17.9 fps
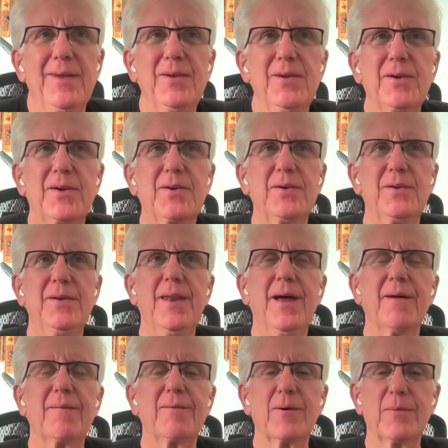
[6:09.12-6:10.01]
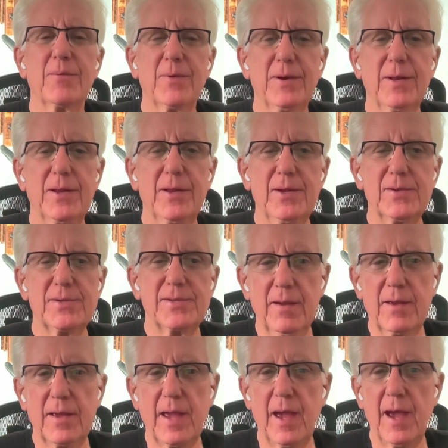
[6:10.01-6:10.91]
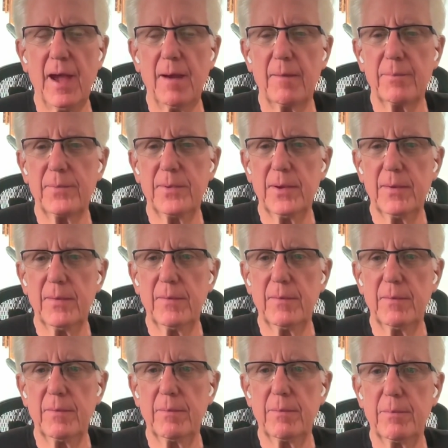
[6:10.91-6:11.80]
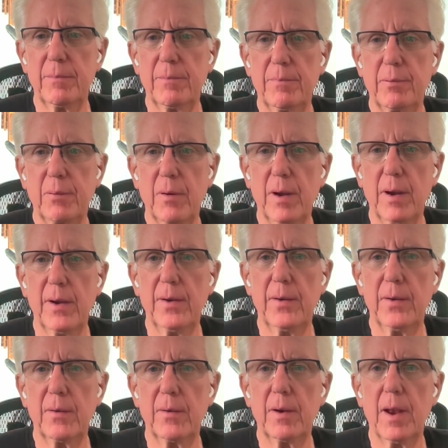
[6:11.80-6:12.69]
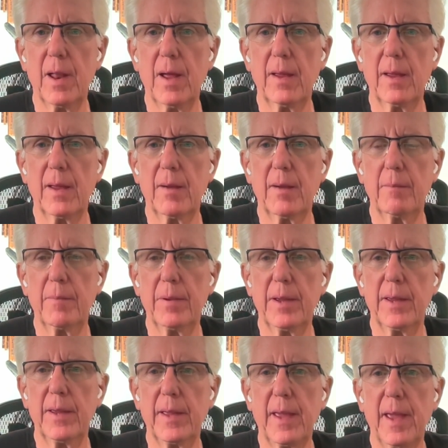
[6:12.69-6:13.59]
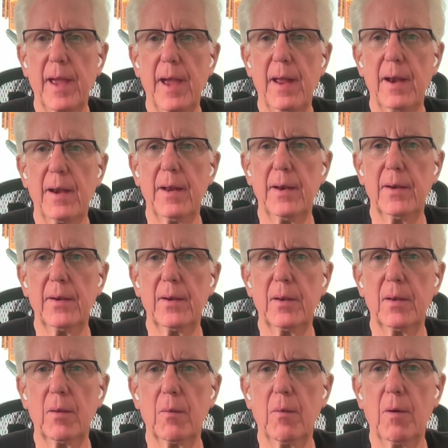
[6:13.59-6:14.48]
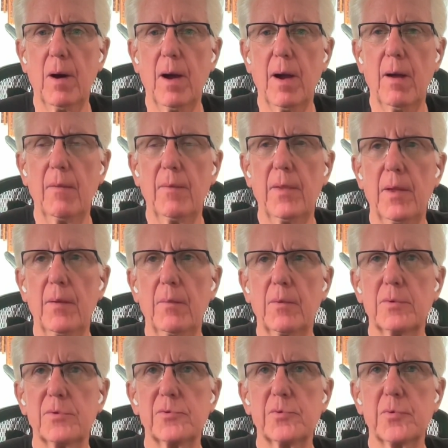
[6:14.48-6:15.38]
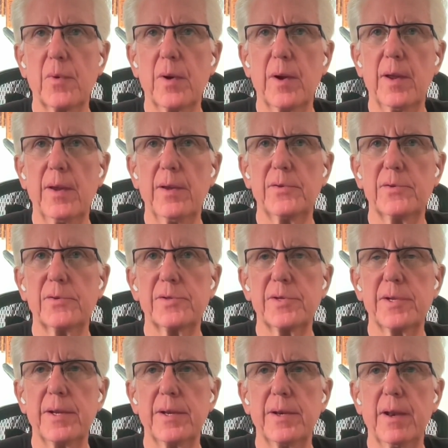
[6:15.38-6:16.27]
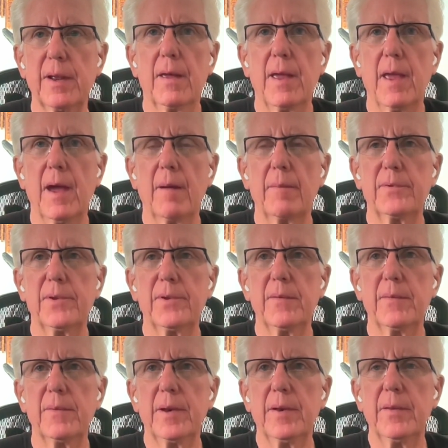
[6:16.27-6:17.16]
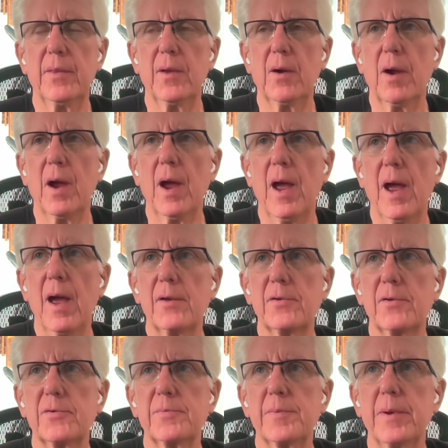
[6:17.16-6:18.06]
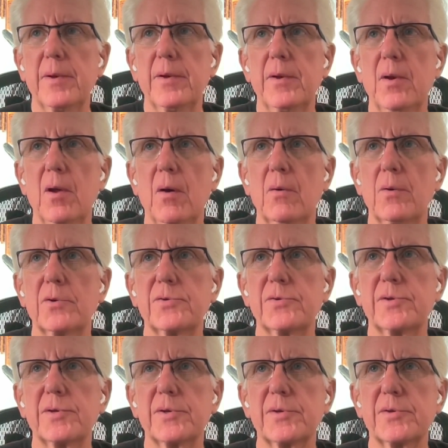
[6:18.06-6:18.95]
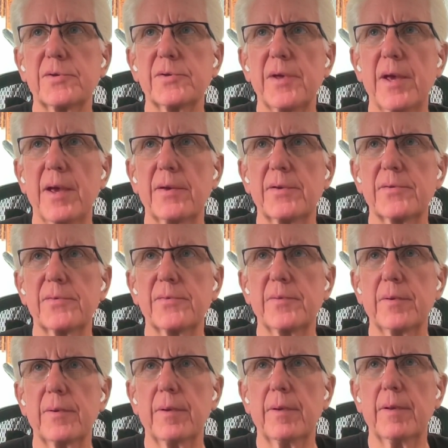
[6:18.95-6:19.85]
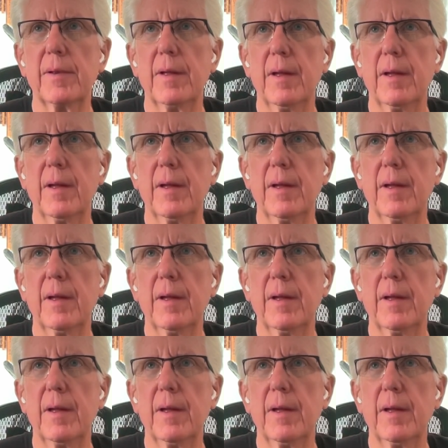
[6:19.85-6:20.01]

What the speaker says: You could never release a captive predator like a big cat into the wild that was raised in captivity. There has been no successful